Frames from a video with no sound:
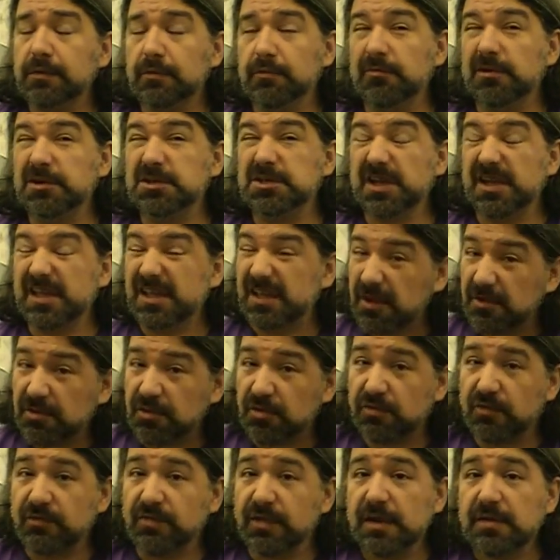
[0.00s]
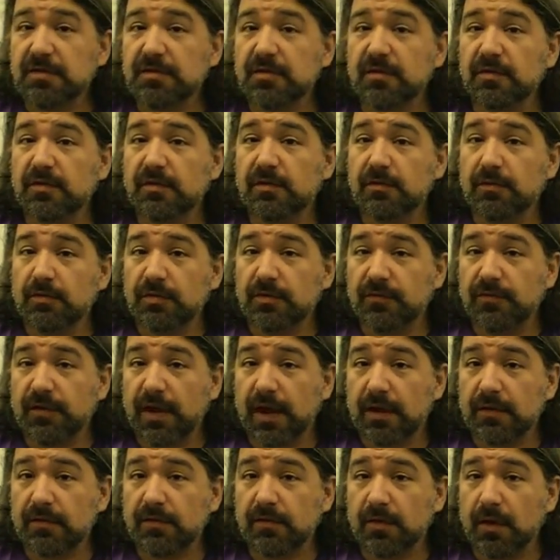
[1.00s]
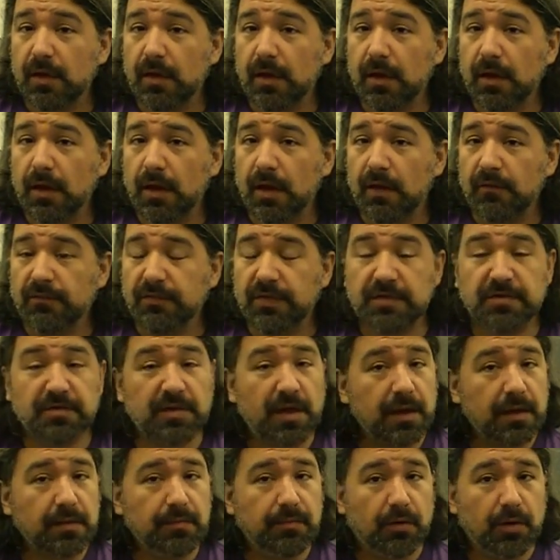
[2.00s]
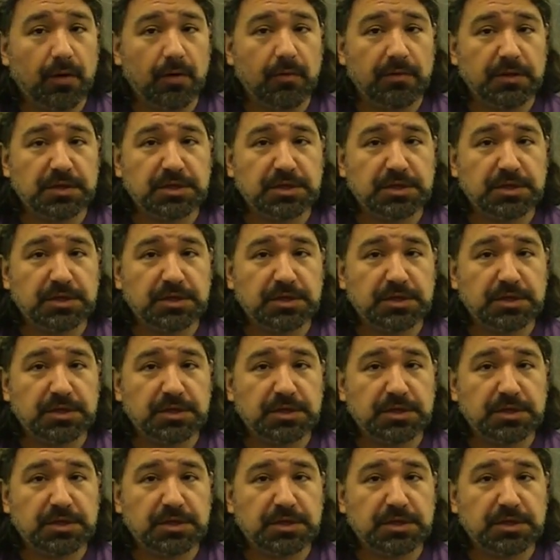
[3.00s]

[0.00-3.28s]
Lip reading: which I guess sort of leads into the fact of the second book,